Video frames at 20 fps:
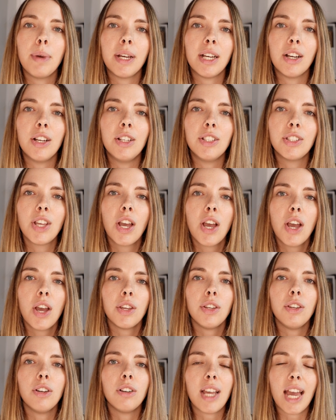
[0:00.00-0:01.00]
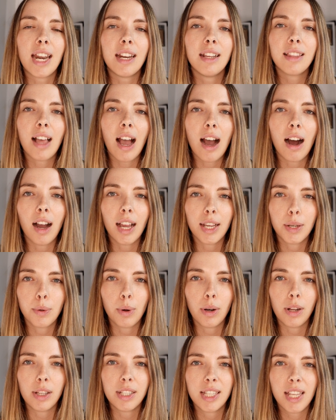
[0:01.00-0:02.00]
because you're getting that high
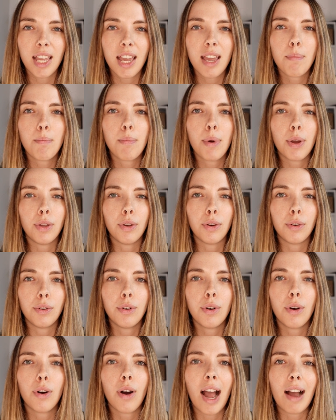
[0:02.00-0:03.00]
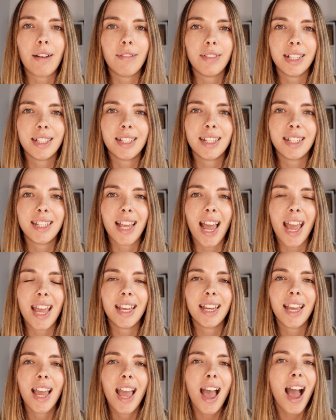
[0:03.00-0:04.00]
quality but you're not having to
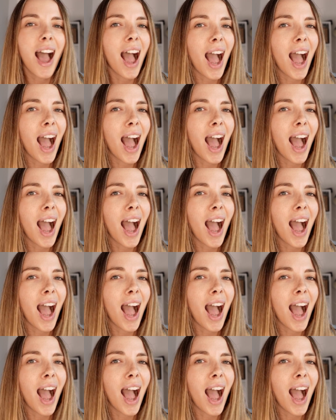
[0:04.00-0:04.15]
take